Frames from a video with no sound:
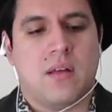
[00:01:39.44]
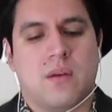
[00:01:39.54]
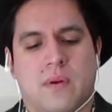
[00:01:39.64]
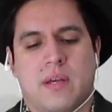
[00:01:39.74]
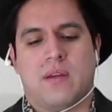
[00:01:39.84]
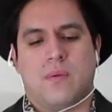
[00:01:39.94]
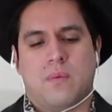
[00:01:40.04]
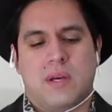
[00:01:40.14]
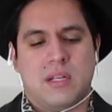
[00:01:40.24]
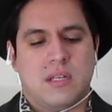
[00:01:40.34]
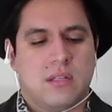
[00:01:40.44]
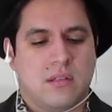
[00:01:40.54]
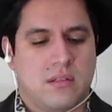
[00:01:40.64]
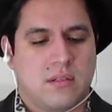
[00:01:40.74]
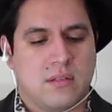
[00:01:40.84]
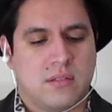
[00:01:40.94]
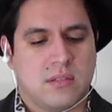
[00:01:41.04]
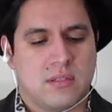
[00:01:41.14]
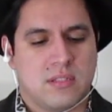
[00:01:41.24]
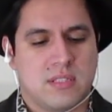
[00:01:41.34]
All right, ready,
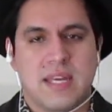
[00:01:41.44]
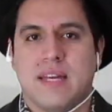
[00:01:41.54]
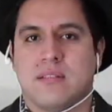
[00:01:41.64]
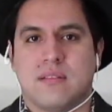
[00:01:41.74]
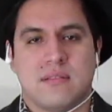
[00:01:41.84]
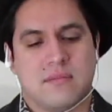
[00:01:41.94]
set,